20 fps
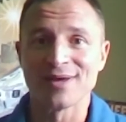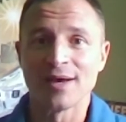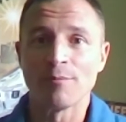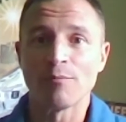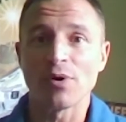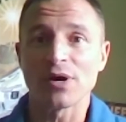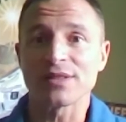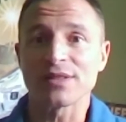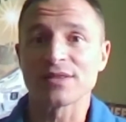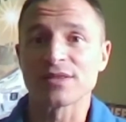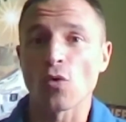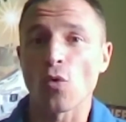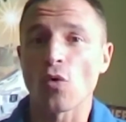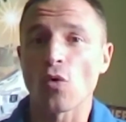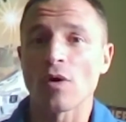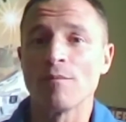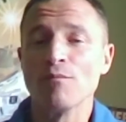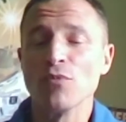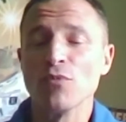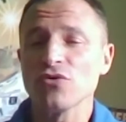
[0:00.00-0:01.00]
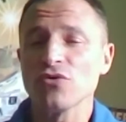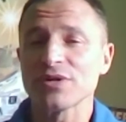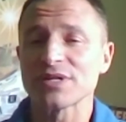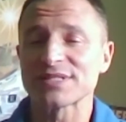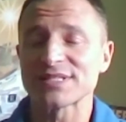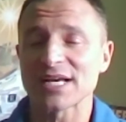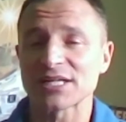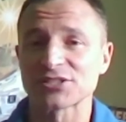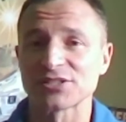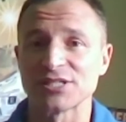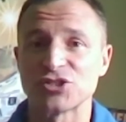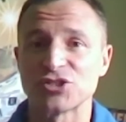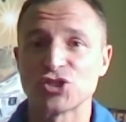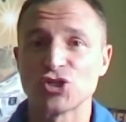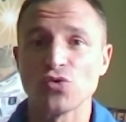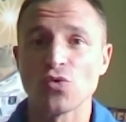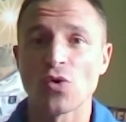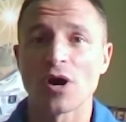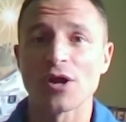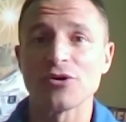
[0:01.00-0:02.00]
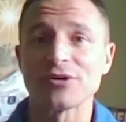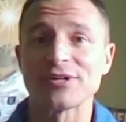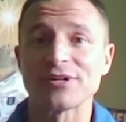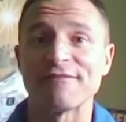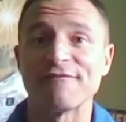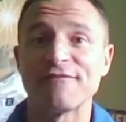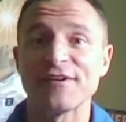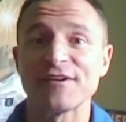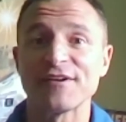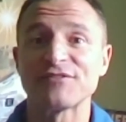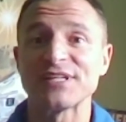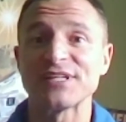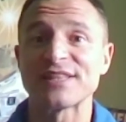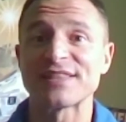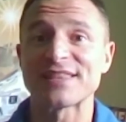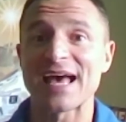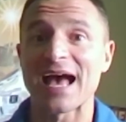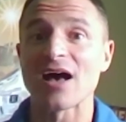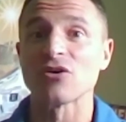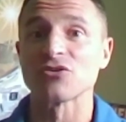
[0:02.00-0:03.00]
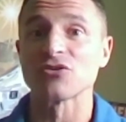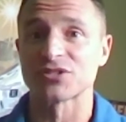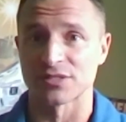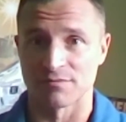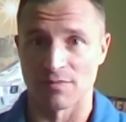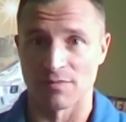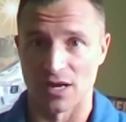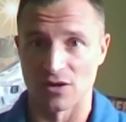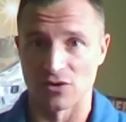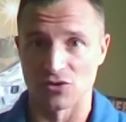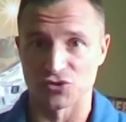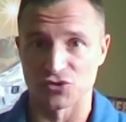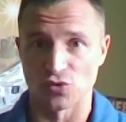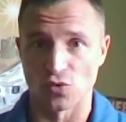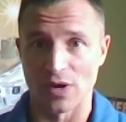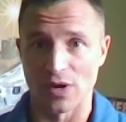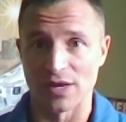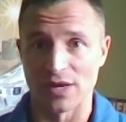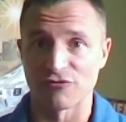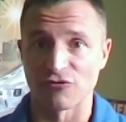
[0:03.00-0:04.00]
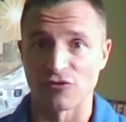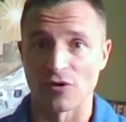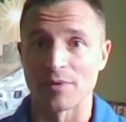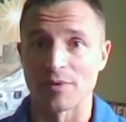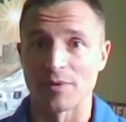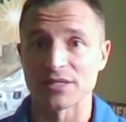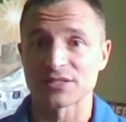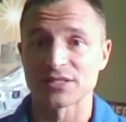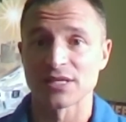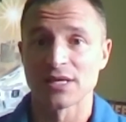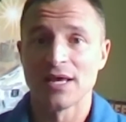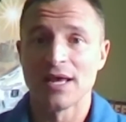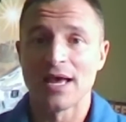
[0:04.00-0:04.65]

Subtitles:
but the moon is actually 250,000 miles away from us.